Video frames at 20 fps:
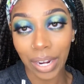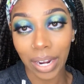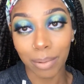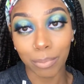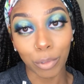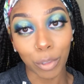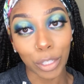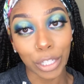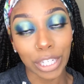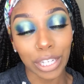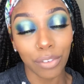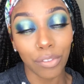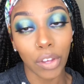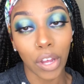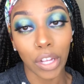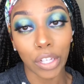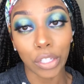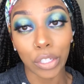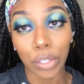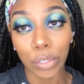I'm going to give
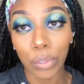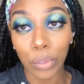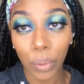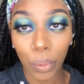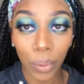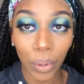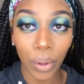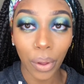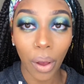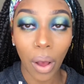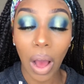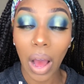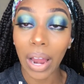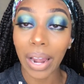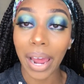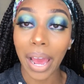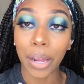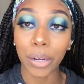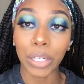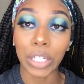y'all a tutorial
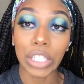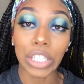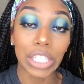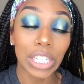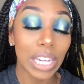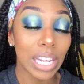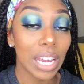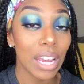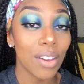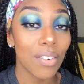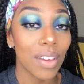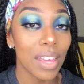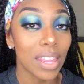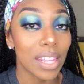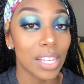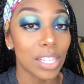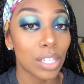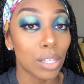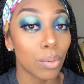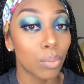on how to achieve
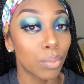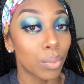this